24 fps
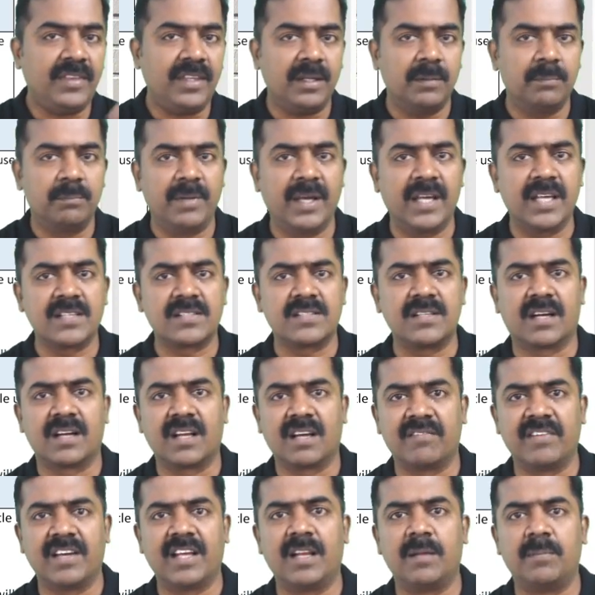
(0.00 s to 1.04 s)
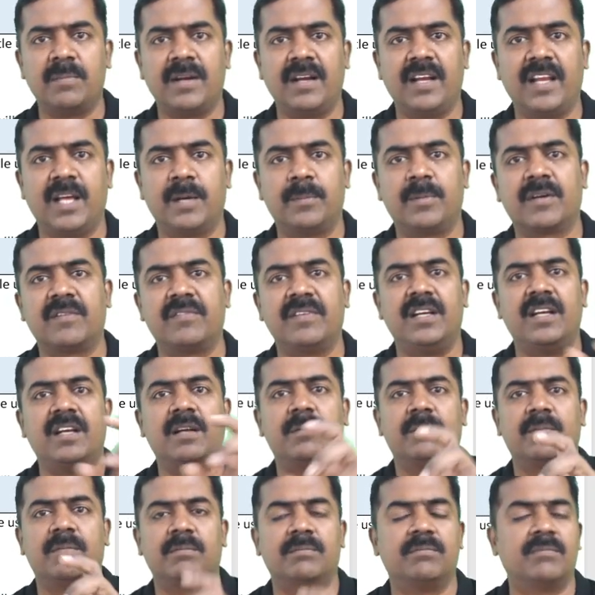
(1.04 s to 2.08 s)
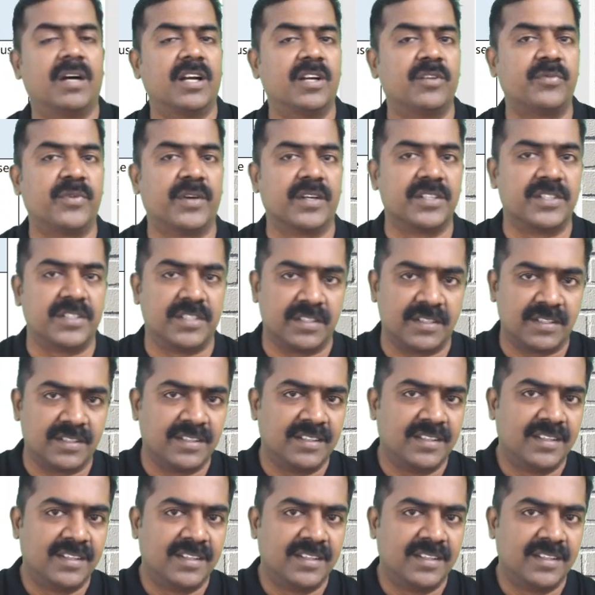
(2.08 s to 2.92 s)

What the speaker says: Based on available labor, we'll manufacture.